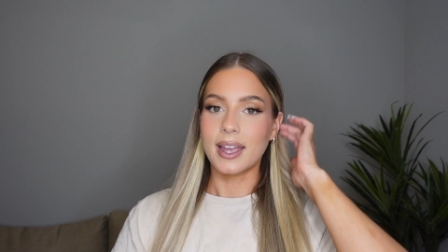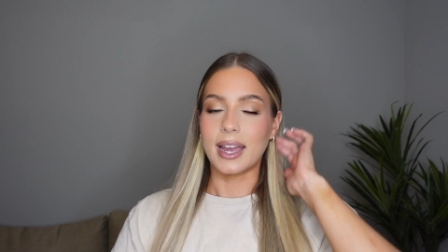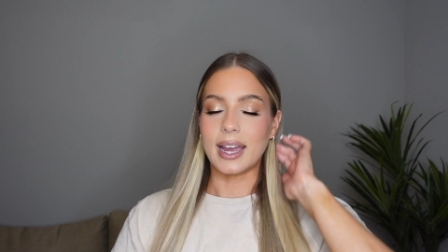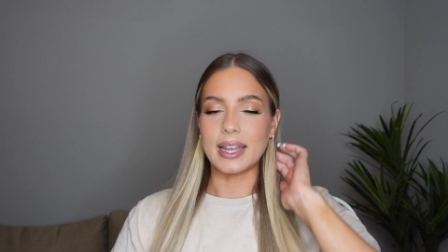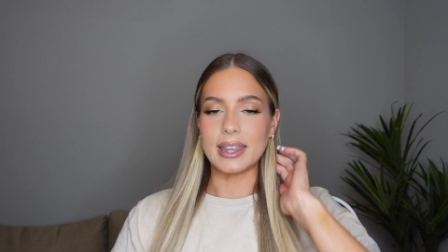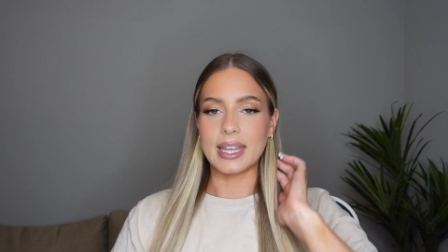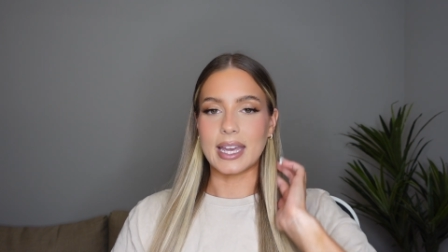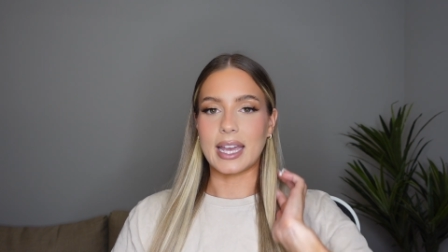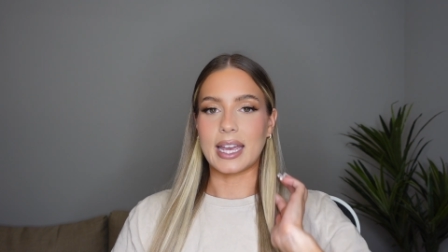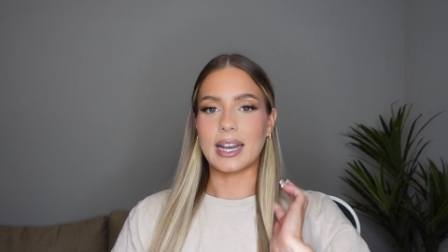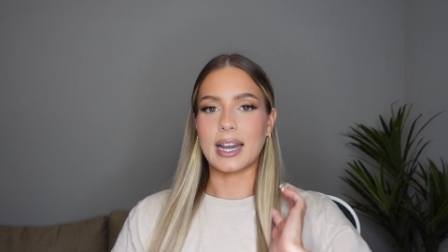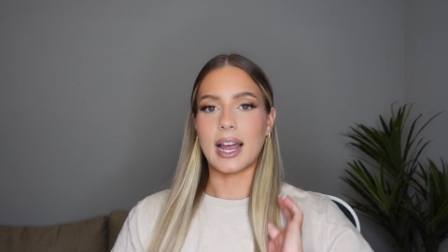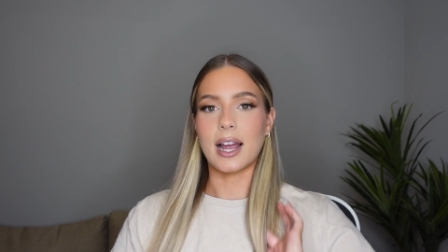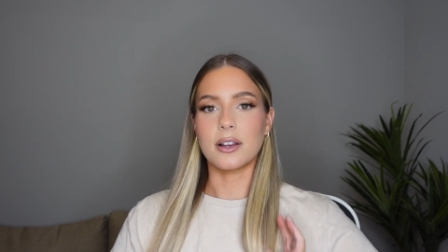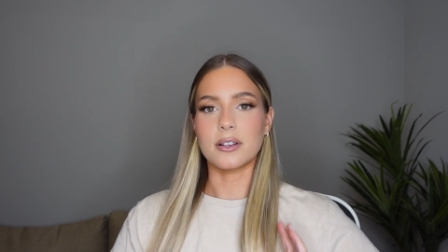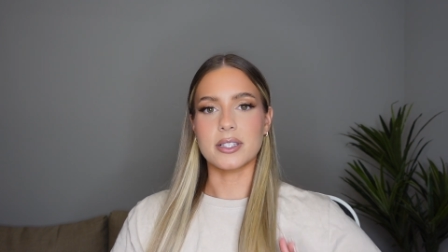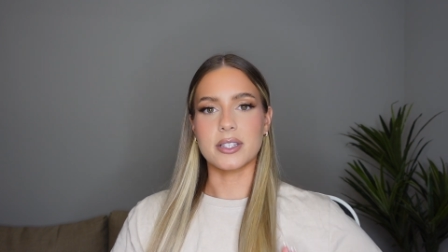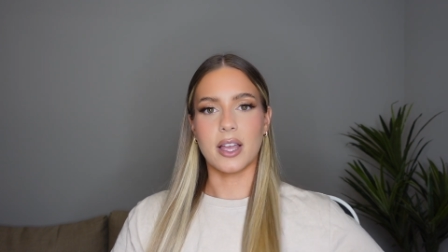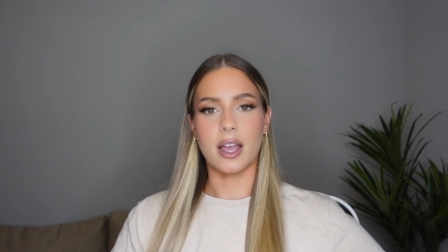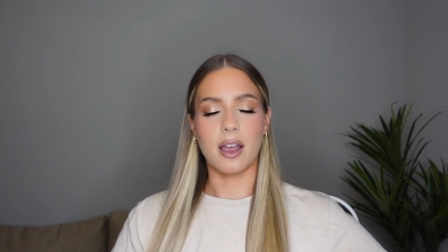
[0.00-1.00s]
And then
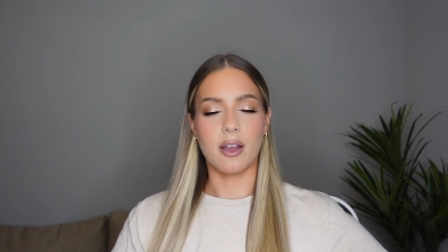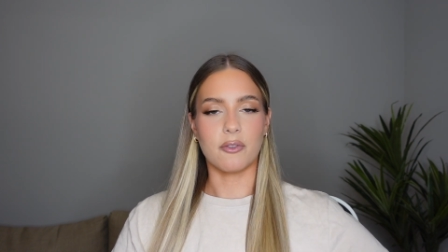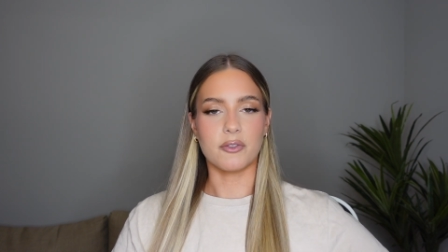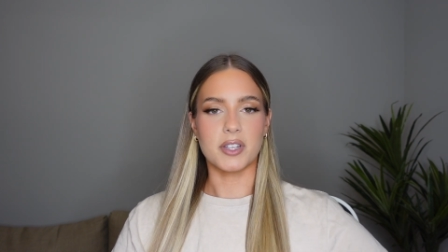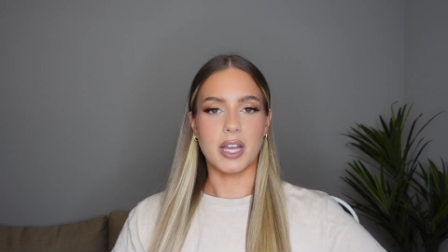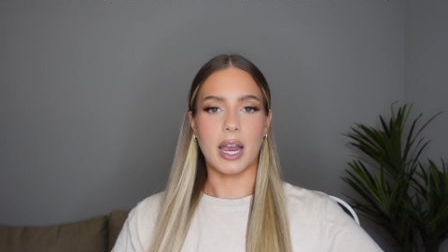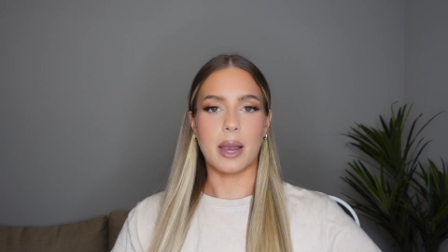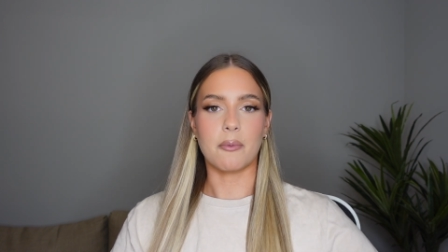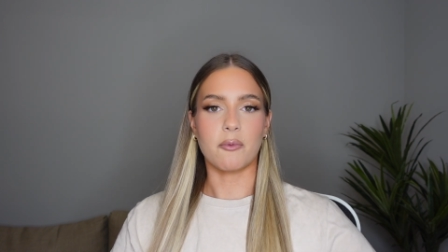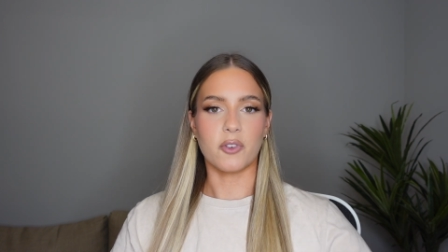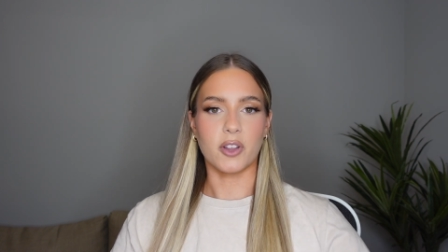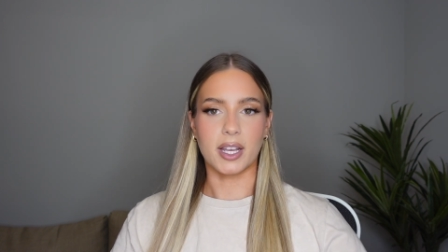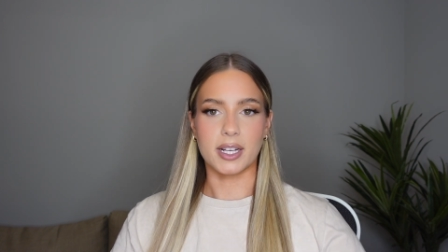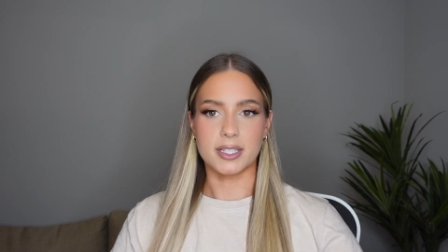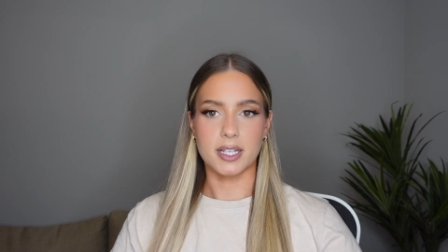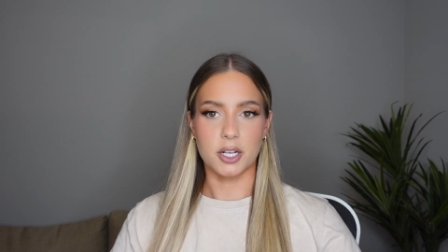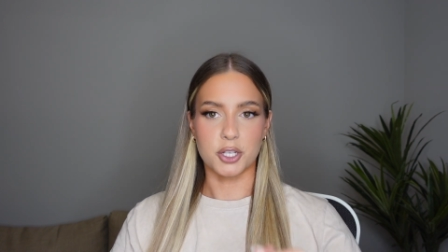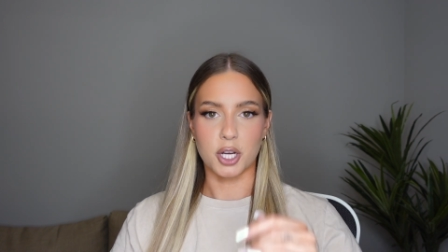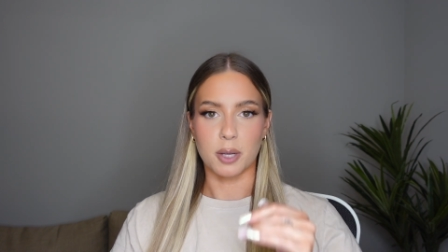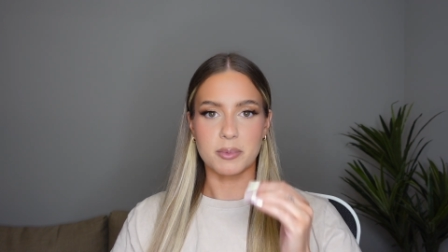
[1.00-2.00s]
I'll still have time for like
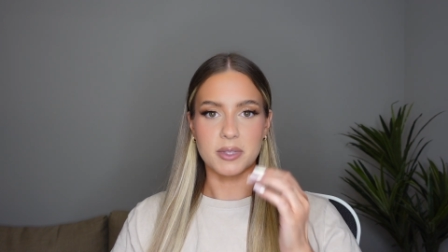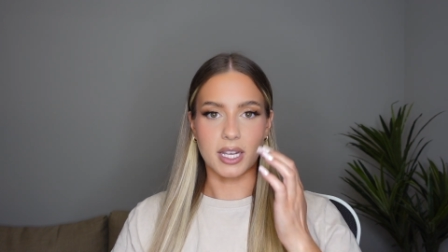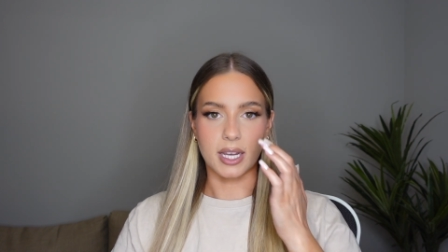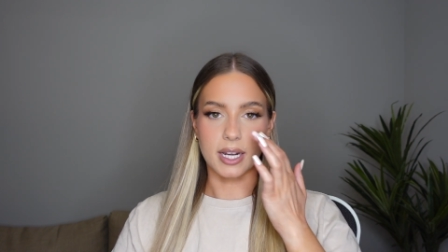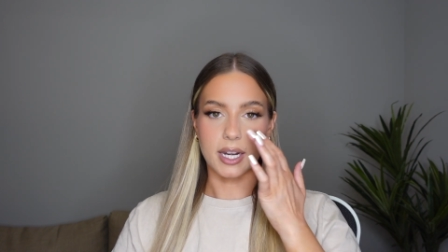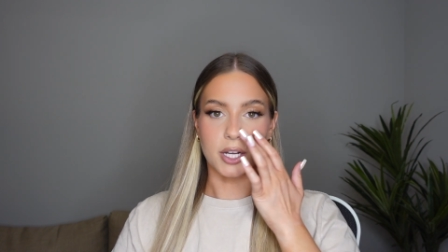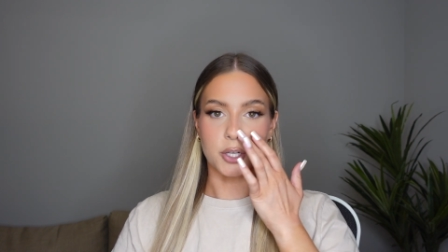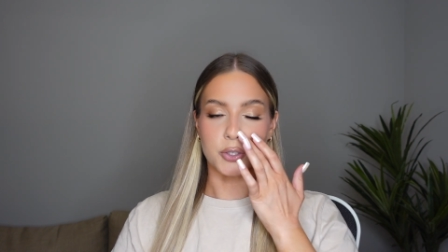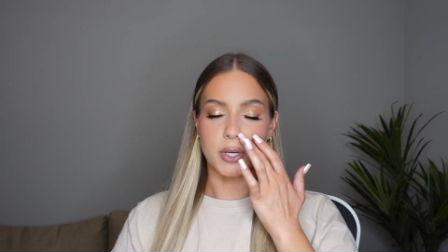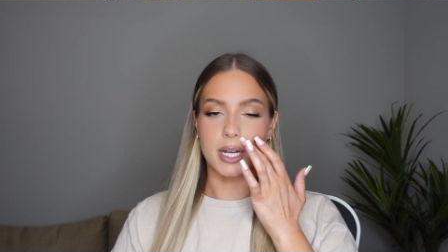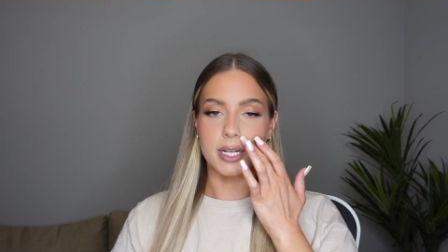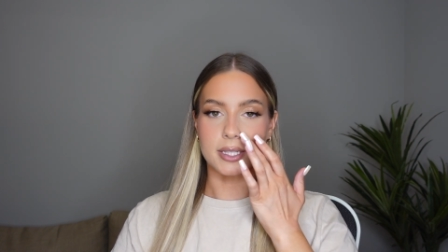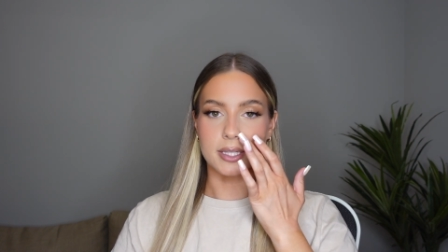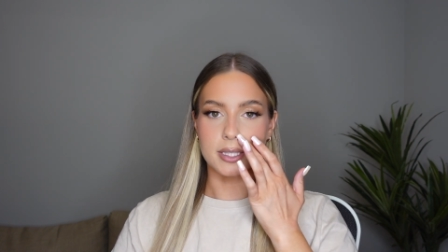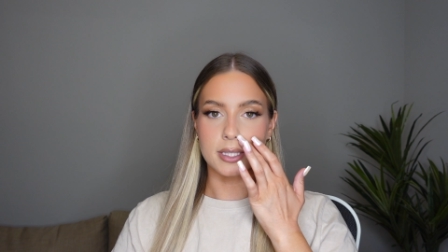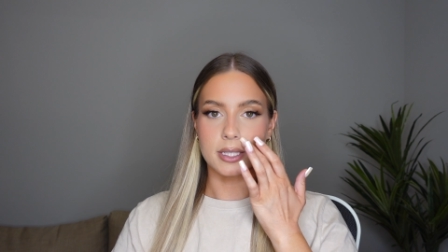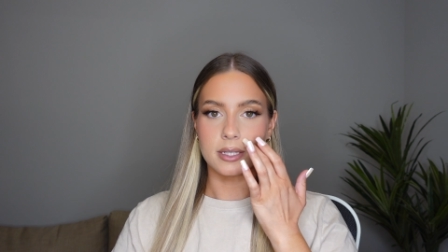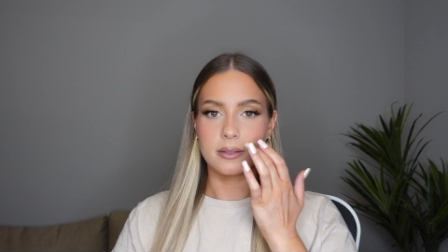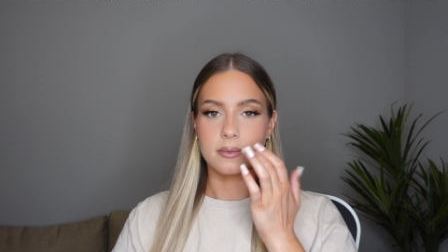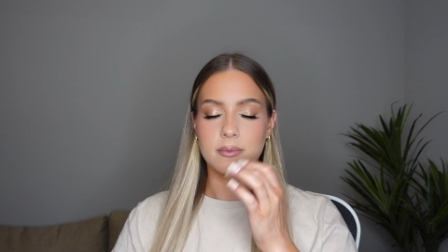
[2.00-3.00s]
touch-ups and getting
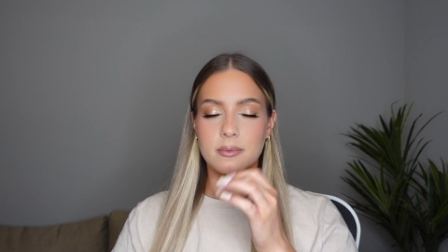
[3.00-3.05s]
dressed